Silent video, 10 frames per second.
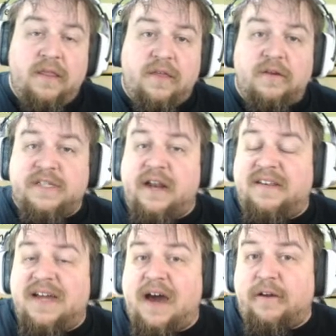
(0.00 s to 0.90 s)
There's an
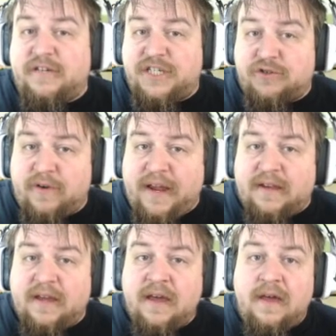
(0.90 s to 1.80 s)
entire
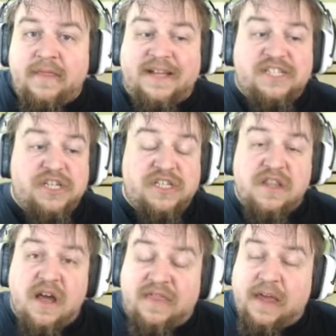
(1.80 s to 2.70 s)
street that's just
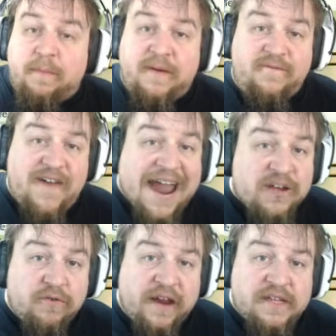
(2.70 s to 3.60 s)
nothing but
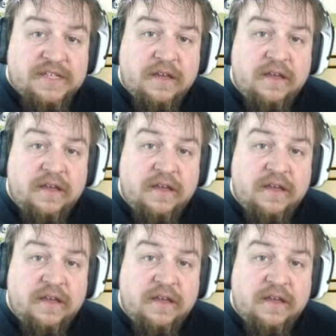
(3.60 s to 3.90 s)
factories.